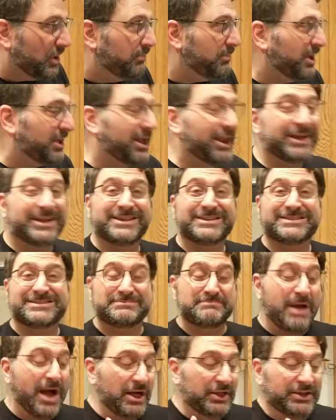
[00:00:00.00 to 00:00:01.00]
my God, I can
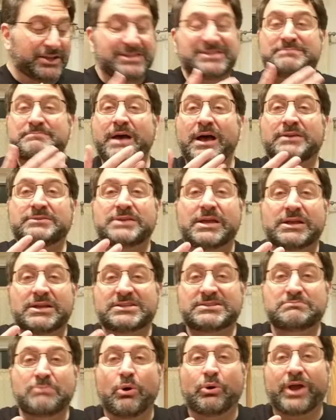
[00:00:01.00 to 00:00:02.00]
smell it. It smells like
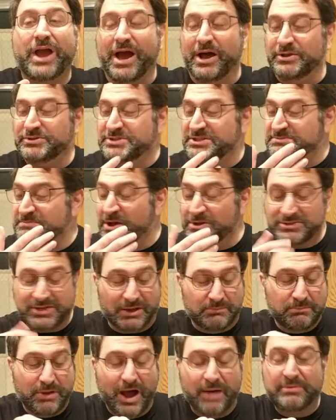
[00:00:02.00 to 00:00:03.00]
a smokehouse. It smells
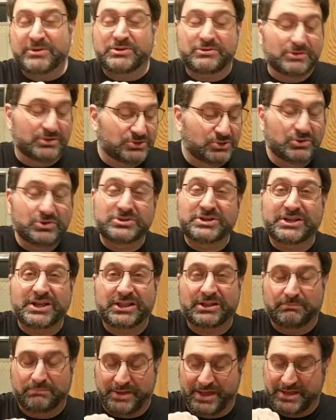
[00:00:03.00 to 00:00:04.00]
like a barbecue as soon as I
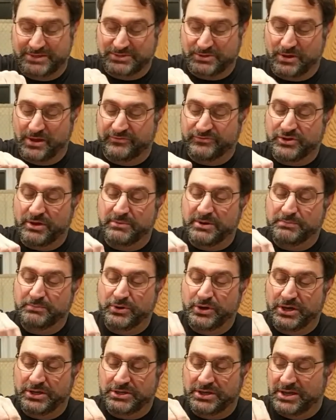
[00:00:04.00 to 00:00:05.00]
take the plastic off. So I'm going
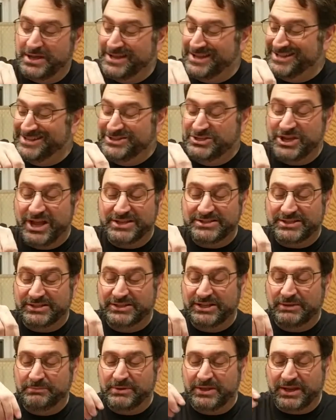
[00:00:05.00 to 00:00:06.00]
to put just
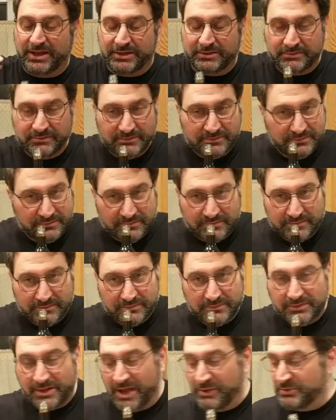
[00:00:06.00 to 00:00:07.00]
a little bit in.
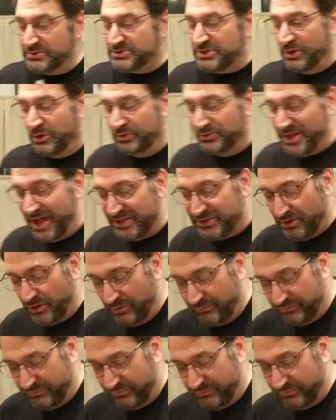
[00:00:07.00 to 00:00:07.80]
I was told not to